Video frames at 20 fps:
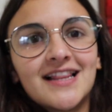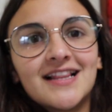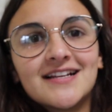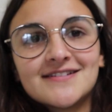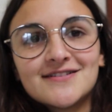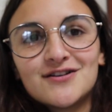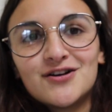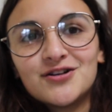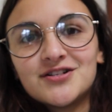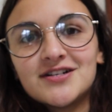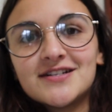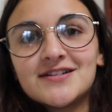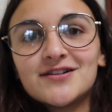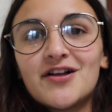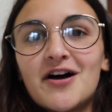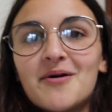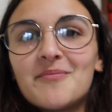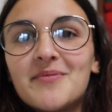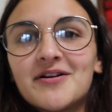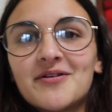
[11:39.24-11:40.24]
This launch is a
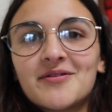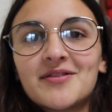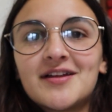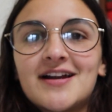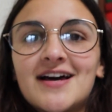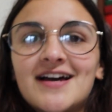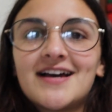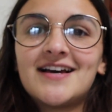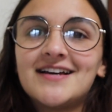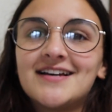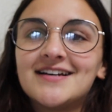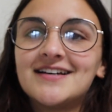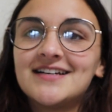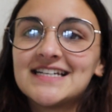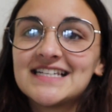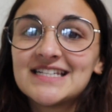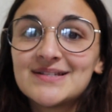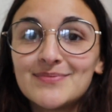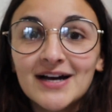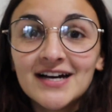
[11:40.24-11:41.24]
lot better than I
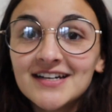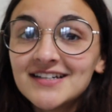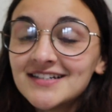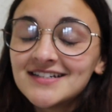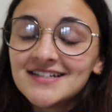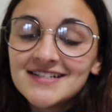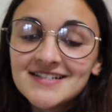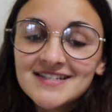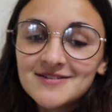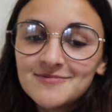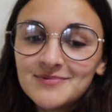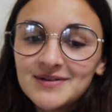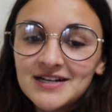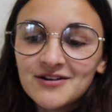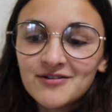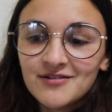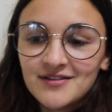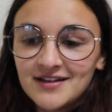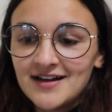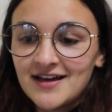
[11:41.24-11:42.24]
expected it to be
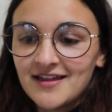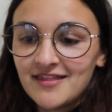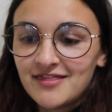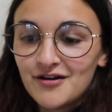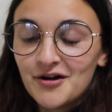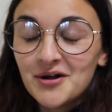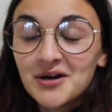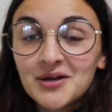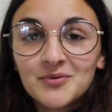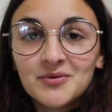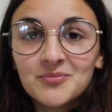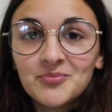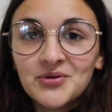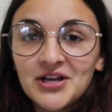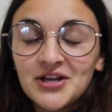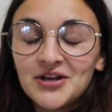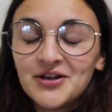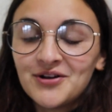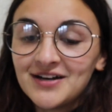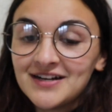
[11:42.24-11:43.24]
or than I thought it would
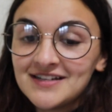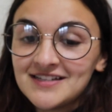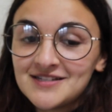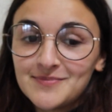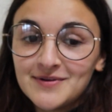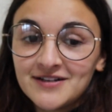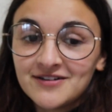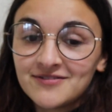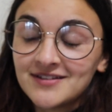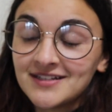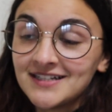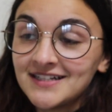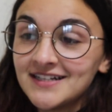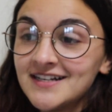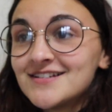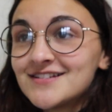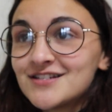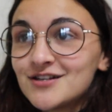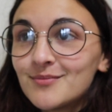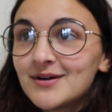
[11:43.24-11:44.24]
be and it's better than
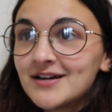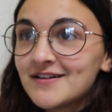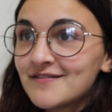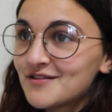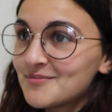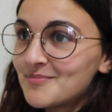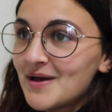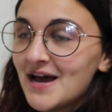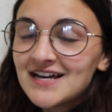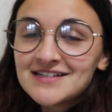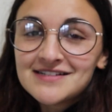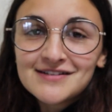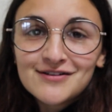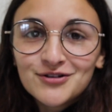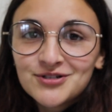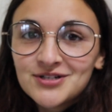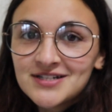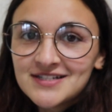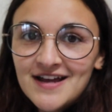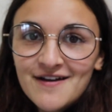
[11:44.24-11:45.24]
so many of the past
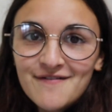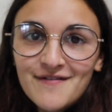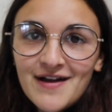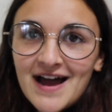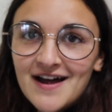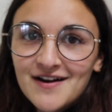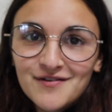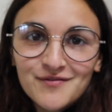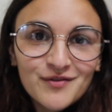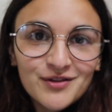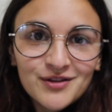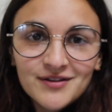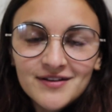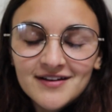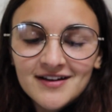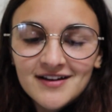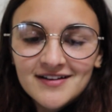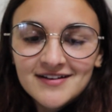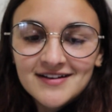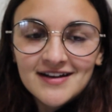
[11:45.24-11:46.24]
launches I've had over
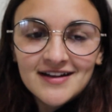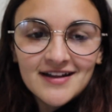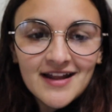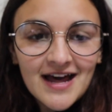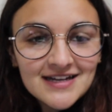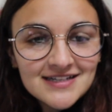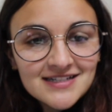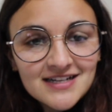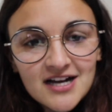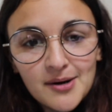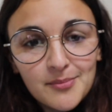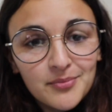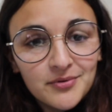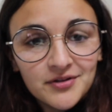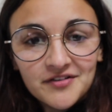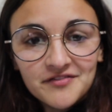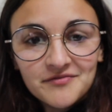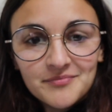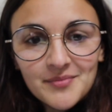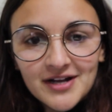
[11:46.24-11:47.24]
the last couple
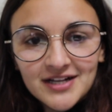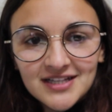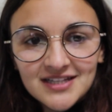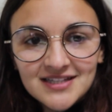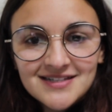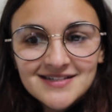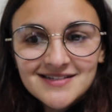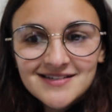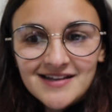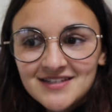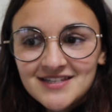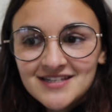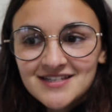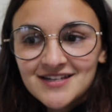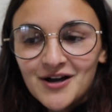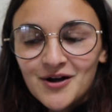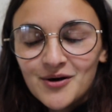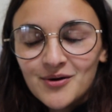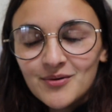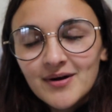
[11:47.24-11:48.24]
of months.
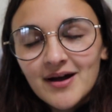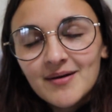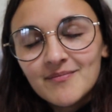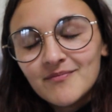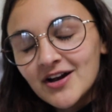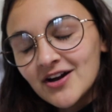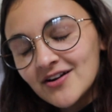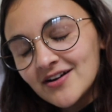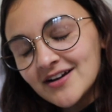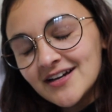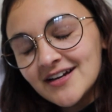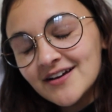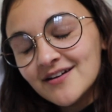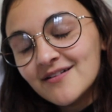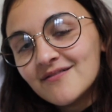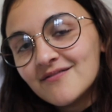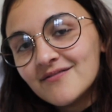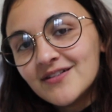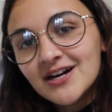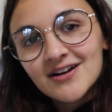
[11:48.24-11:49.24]
So I'm very,
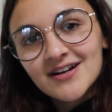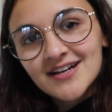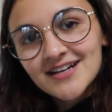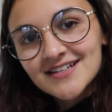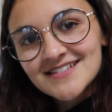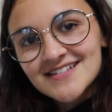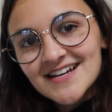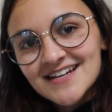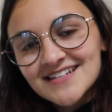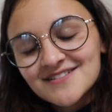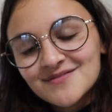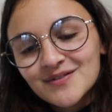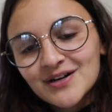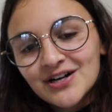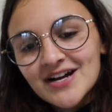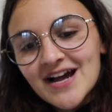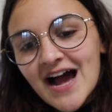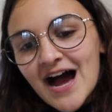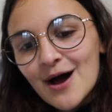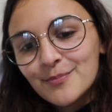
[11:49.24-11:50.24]
very content,
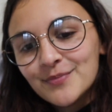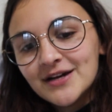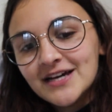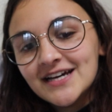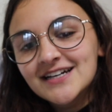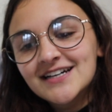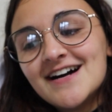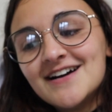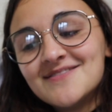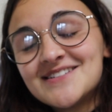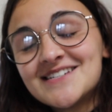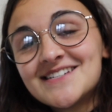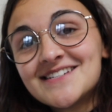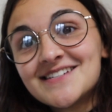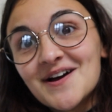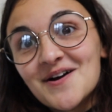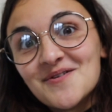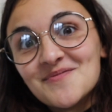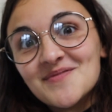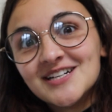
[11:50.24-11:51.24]
very happy. I have
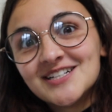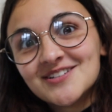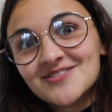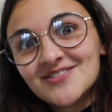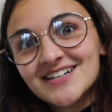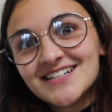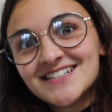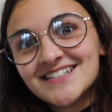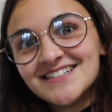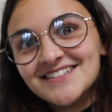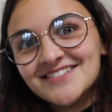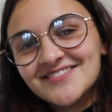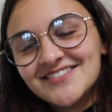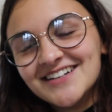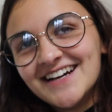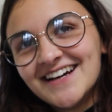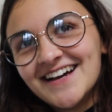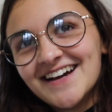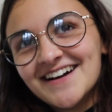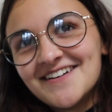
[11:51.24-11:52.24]
so much work to do when
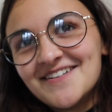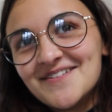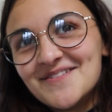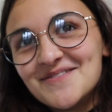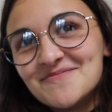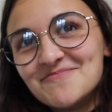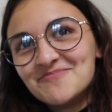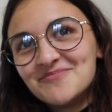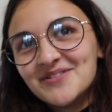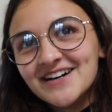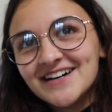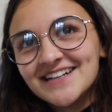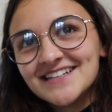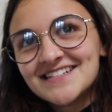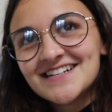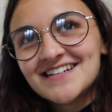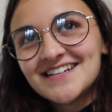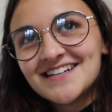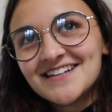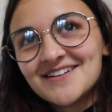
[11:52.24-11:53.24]
I get home,
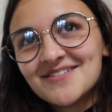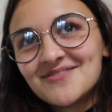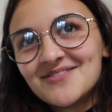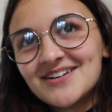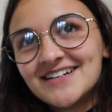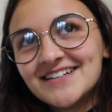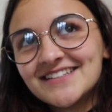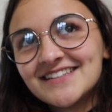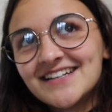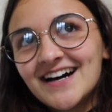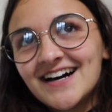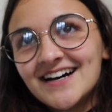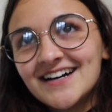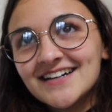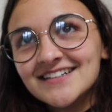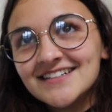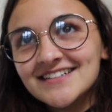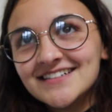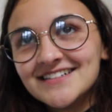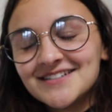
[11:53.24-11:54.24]
but you know what?
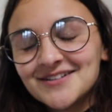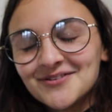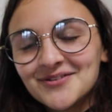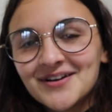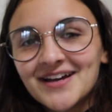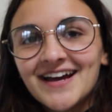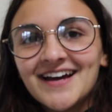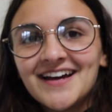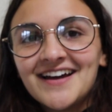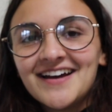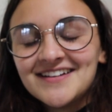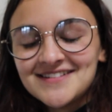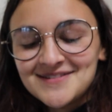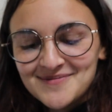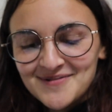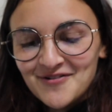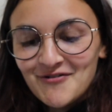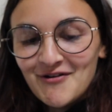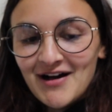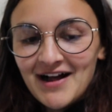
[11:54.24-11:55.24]
That is okay. It's
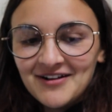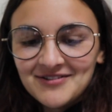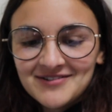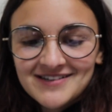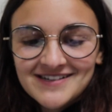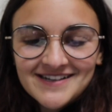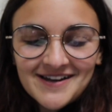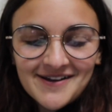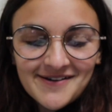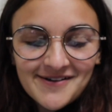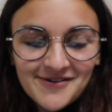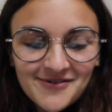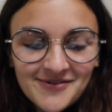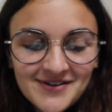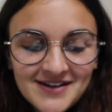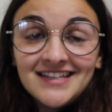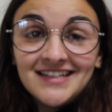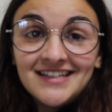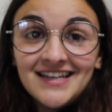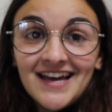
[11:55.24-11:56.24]
been a while. So
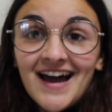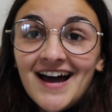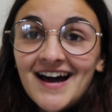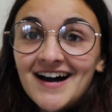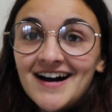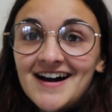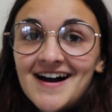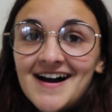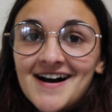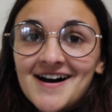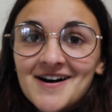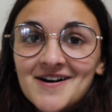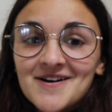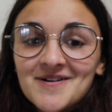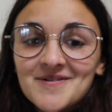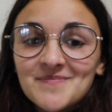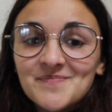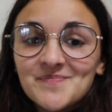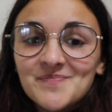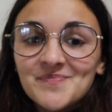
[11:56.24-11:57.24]
yeah,
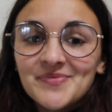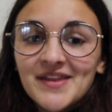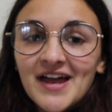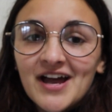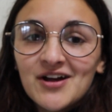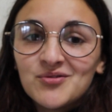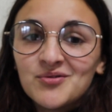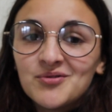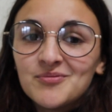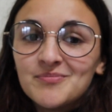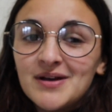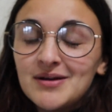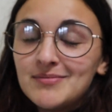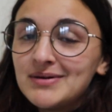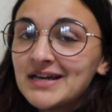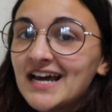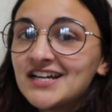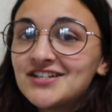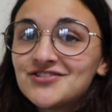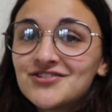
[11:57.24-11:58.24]
um, I will maybe
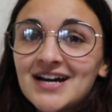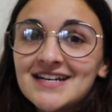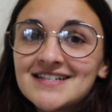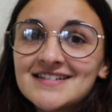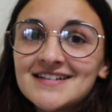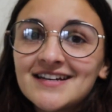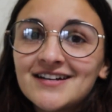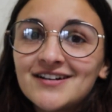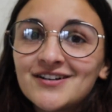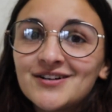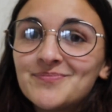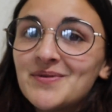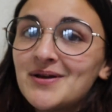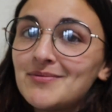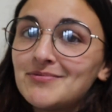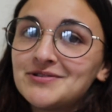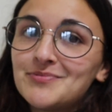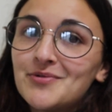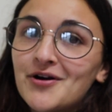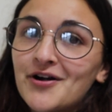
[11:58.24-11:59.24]
catch you guys later,
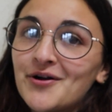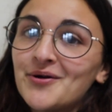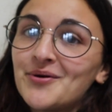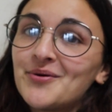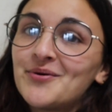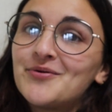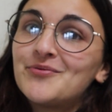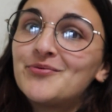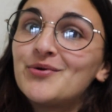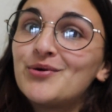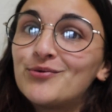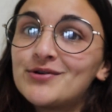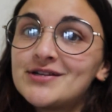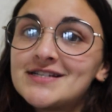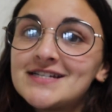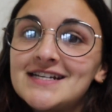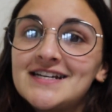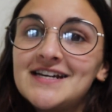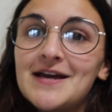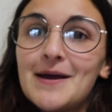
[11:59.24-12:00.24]
maybe tomorrow, we will
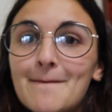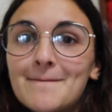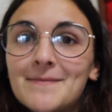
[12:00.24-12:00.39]
see.